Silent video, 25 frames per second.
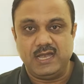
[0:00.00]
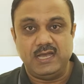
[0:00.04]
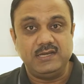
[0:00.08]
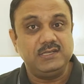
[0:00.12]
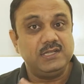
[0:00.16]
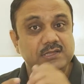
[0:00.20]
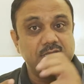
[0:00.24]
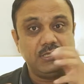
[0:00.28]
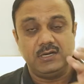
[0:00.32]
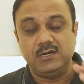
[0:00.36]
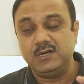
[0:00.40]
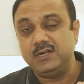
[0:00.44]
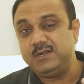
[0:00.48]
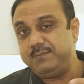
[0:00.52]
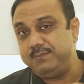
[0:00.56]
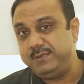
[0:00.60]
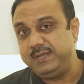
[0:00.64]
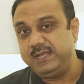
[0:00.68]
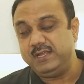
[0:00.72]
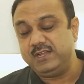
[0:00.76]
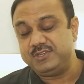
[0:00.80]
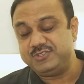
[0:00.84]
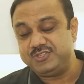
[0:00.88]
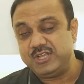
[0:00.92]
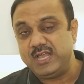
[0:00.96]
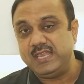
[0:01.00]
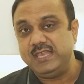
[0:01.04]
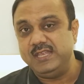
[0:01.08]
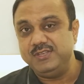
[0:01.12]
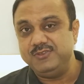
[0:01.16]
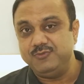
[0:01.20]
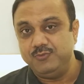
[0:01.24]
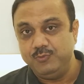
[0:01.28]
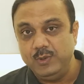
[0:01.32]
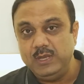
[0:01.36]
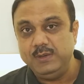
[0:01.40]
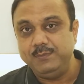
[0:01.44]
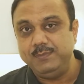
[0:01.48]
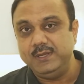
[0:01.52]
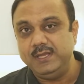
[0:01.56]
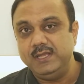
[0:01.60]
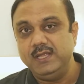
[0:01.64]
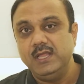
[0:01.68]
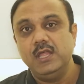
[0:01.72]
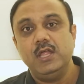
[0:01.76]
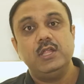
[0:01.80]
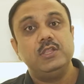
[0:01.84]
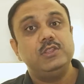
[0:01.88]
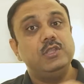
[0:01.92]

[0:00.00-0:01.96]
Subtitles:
and the third bigger challenge will be